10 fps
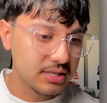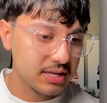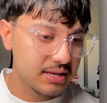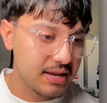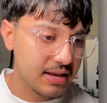
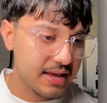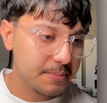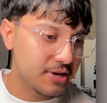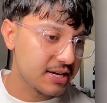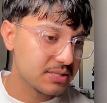It
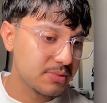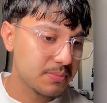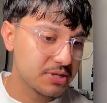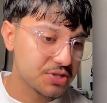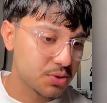kept asking me
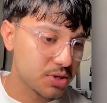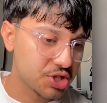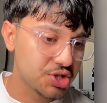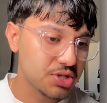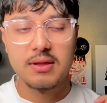a bunch of
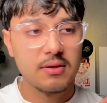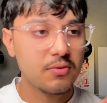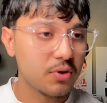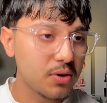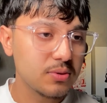questions.
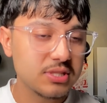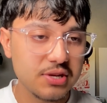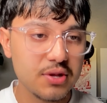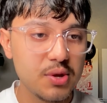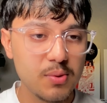Grok was
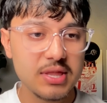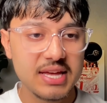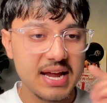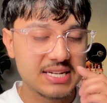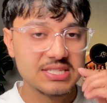the only one
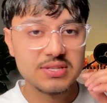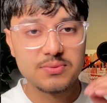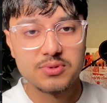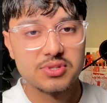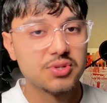that actually
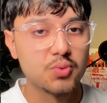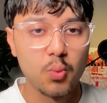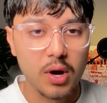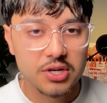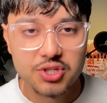was just
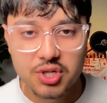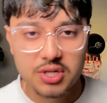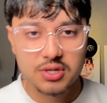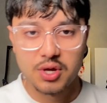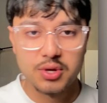one
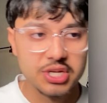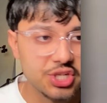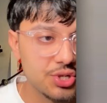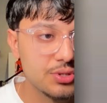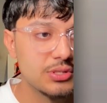shot, no issues.